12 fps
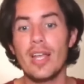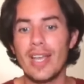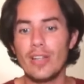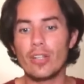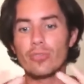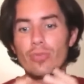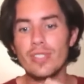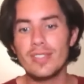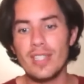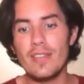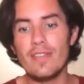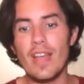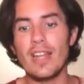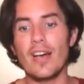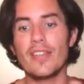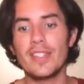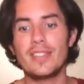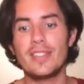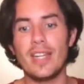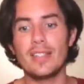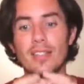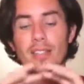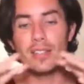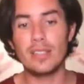cannot receive and
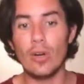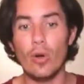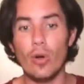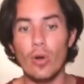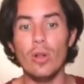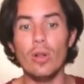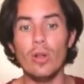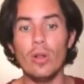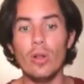understand the whole